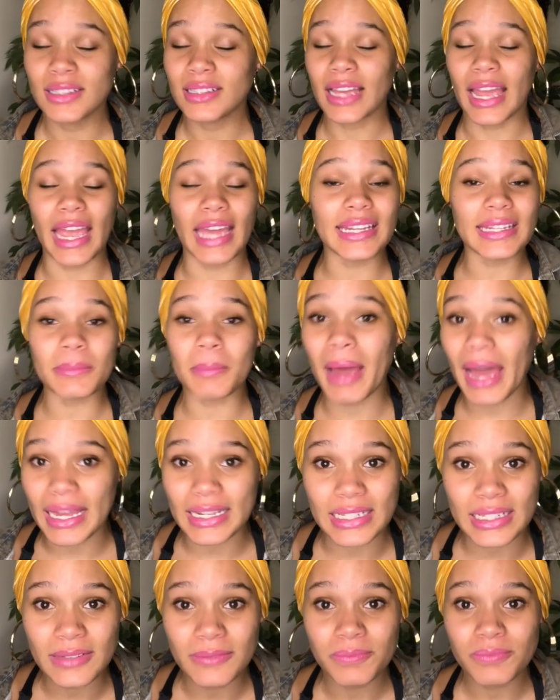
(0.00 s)

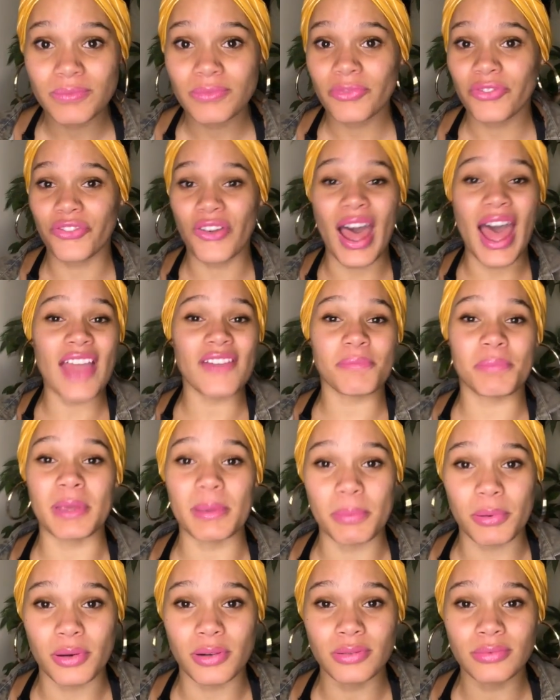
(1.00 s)
anybody, 5
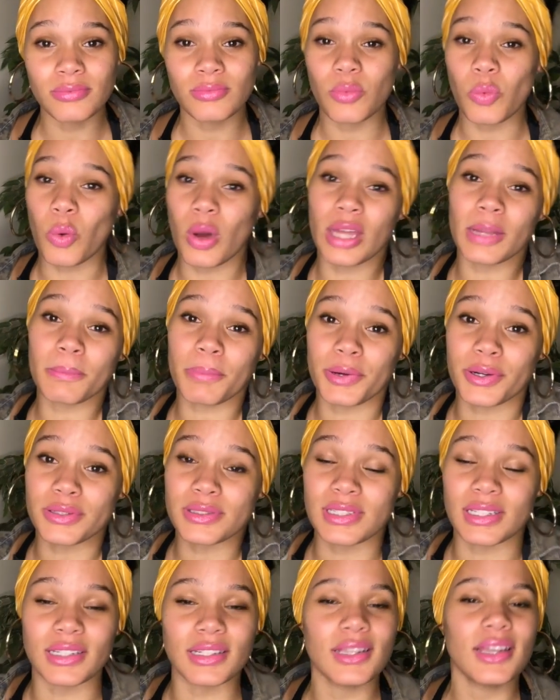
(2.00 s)
people, 1
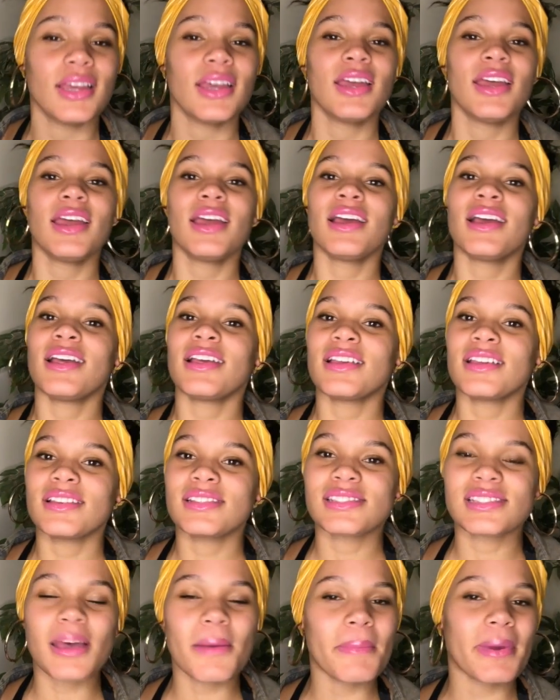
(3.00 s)
person.
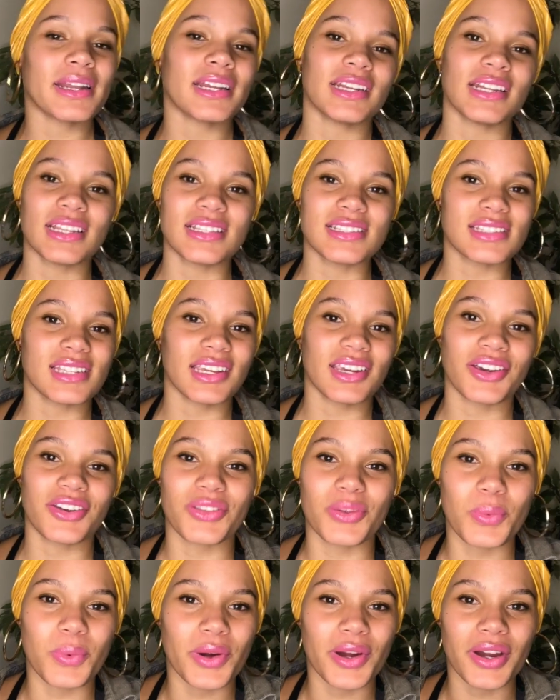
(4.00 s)
Somebody needs to hear
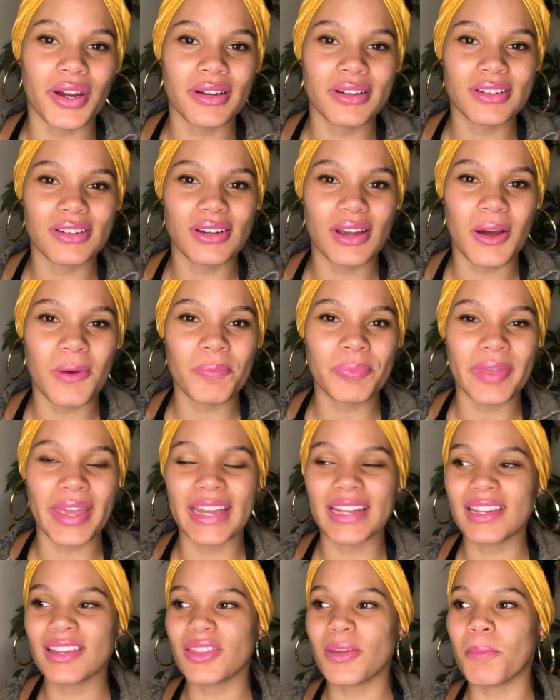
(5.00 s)
the word, you know?
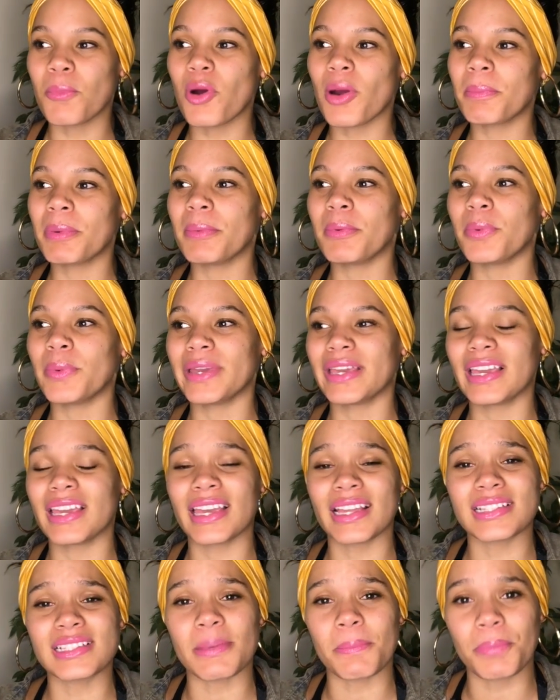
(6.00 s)
And the more people we can
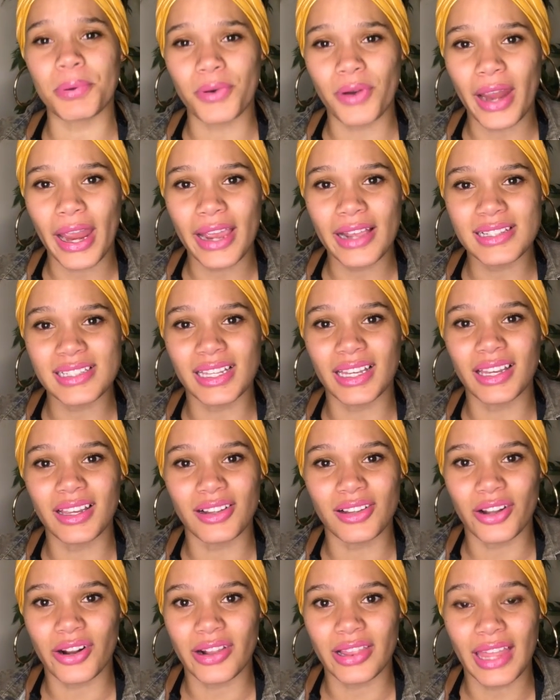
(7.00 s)
get to pray to heal
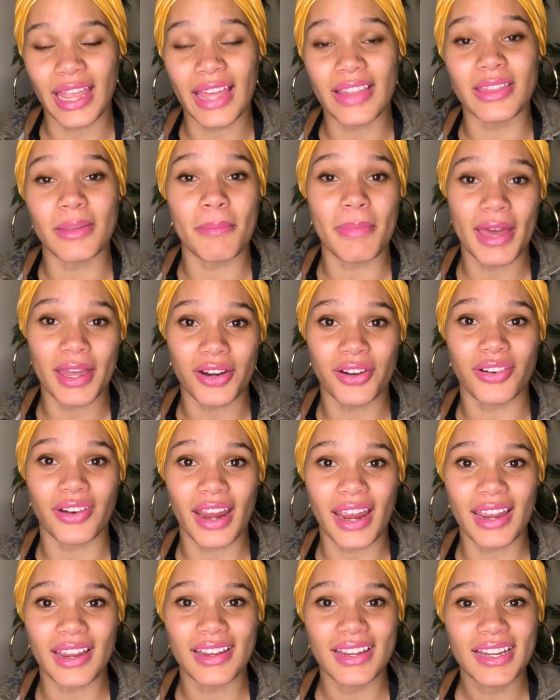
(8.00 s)
our land, the better,
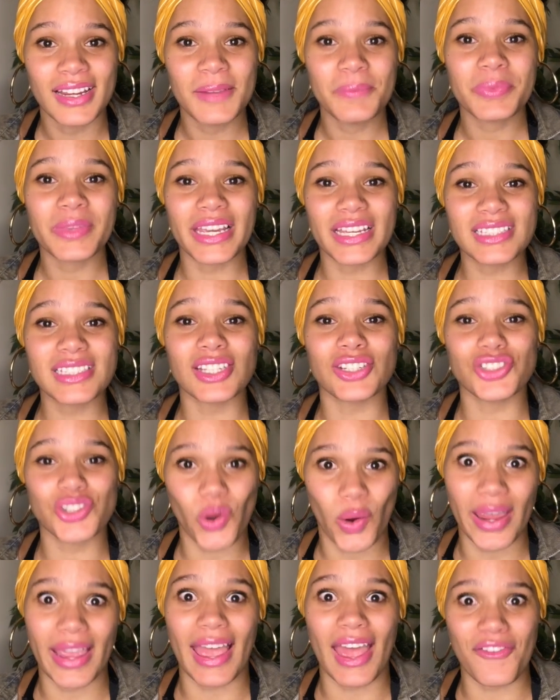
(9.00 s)
right? It's a
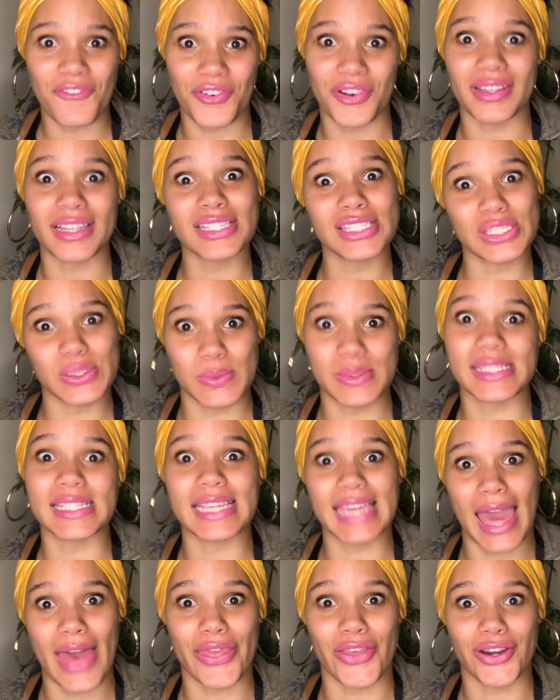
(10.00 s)
joint effort. Let's do it
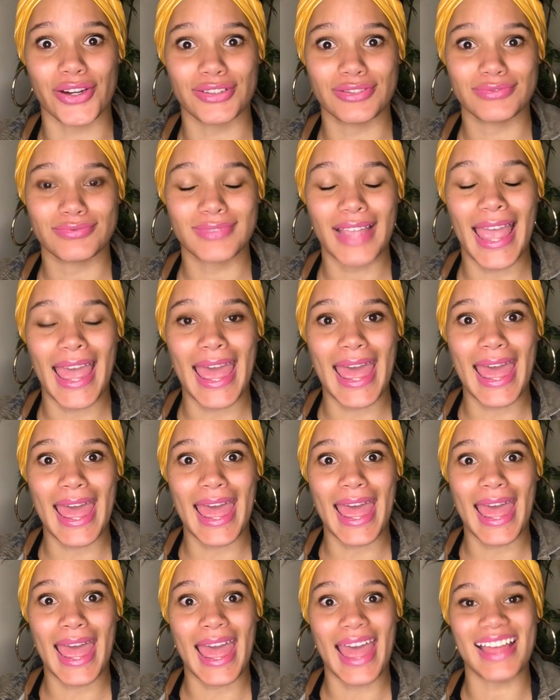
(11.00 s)
together.
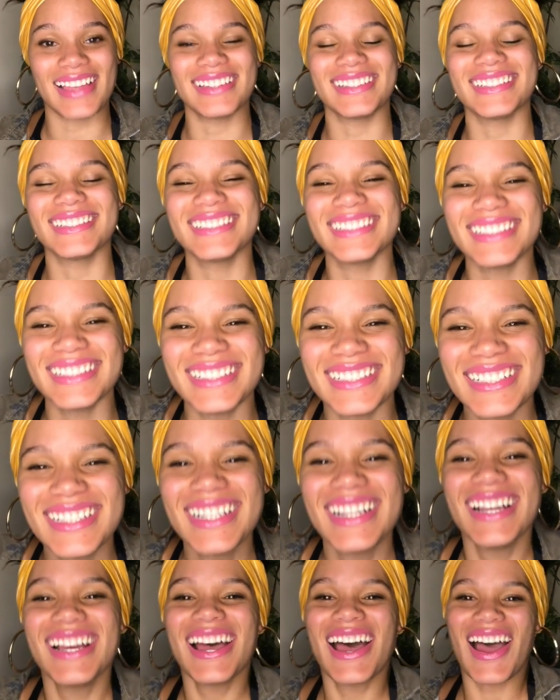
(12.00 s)
Ah!
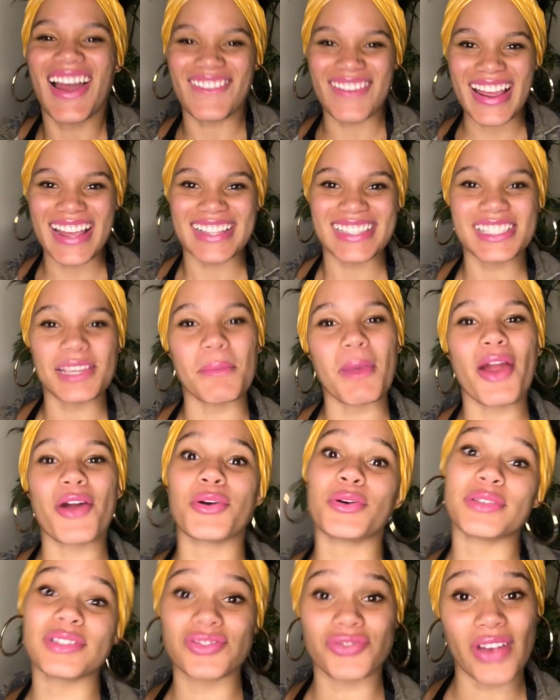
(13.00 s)
All right,
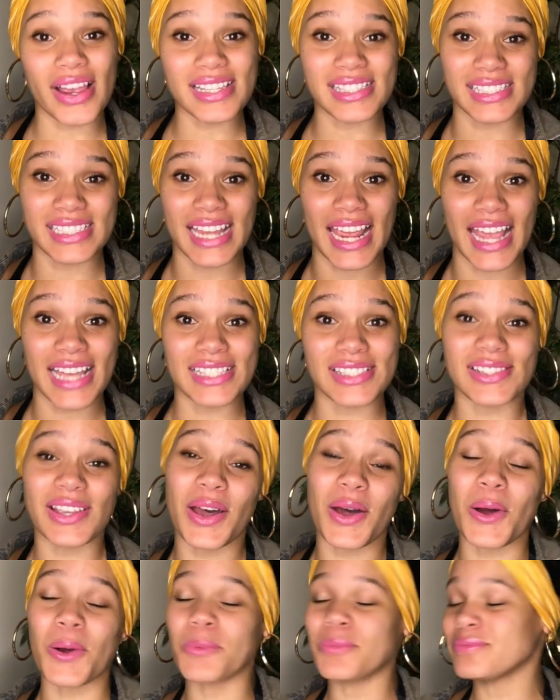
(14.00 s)
tomorrow is rest day,
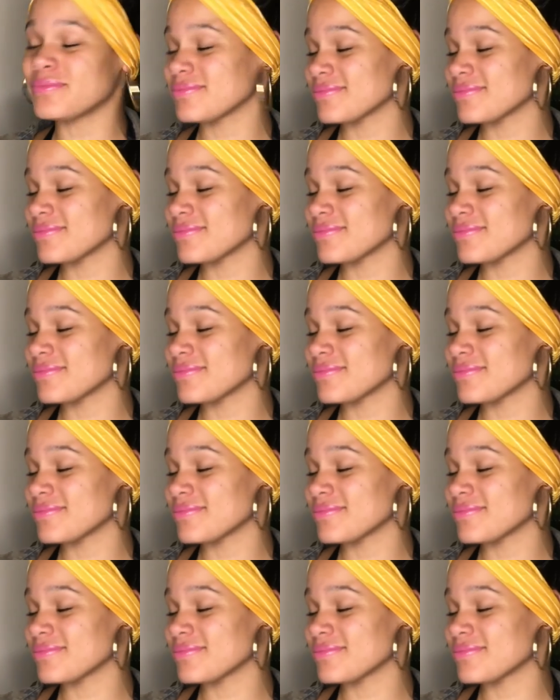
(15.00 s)
so